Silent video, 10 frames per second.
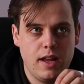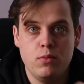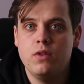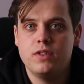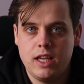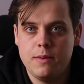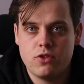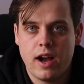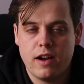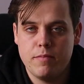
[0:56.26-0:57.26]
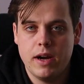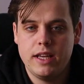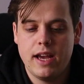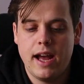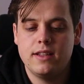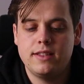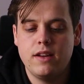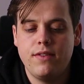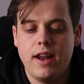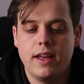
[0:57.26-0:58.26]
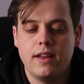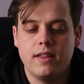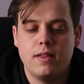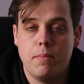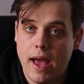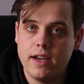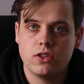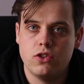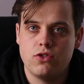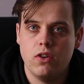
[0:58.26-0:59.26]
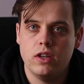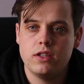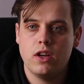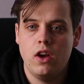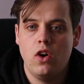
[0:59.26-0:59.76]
that moves and keeps track of money, and instead of letting the banks control it,